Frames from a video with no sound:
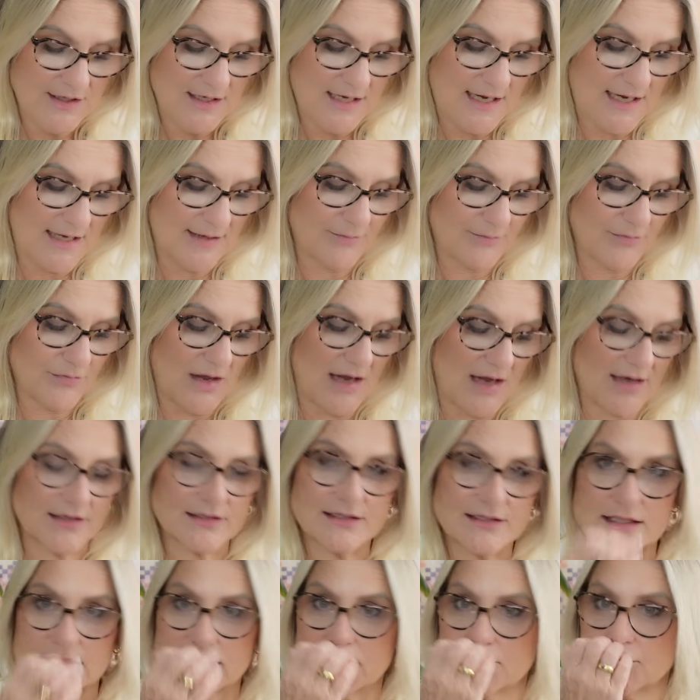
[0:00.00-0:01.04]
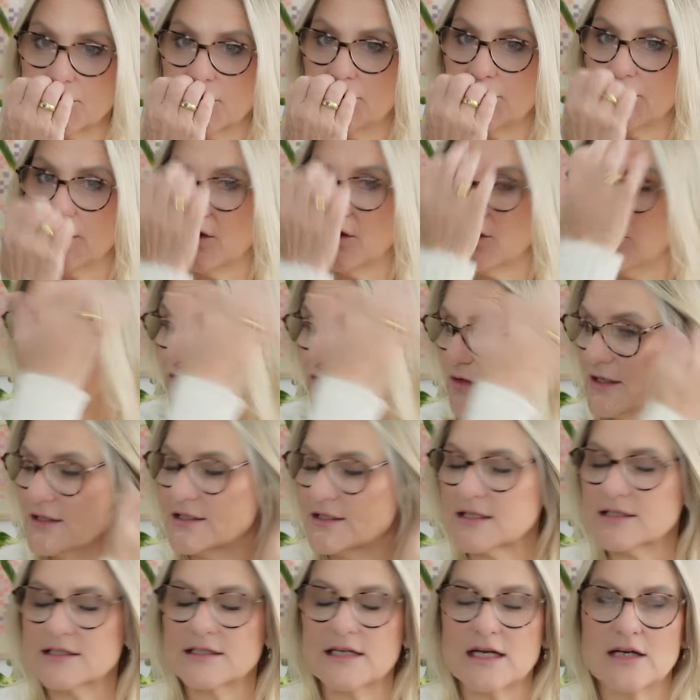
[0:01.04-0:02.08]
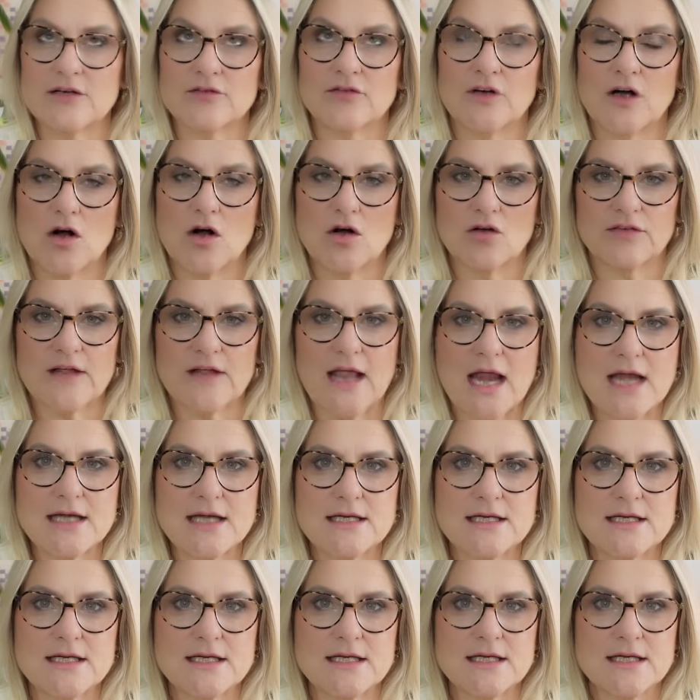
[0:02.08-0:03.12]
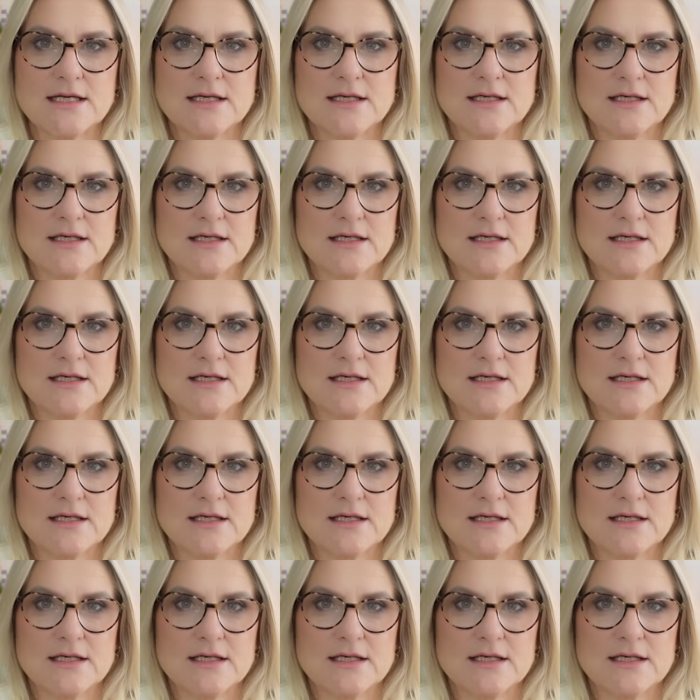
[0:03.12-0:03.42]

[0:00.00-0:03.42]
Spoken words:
and it doesn't involve any